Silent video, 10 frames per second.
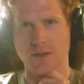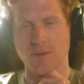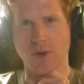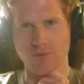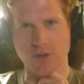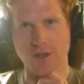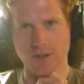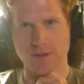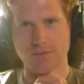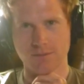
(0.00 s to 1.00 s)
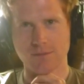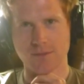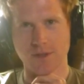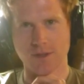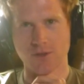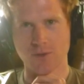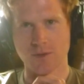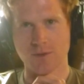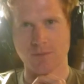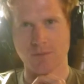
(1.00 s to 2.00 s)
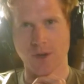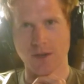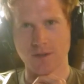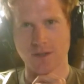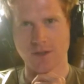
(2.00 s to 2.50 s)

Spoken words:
By running 200 miles in a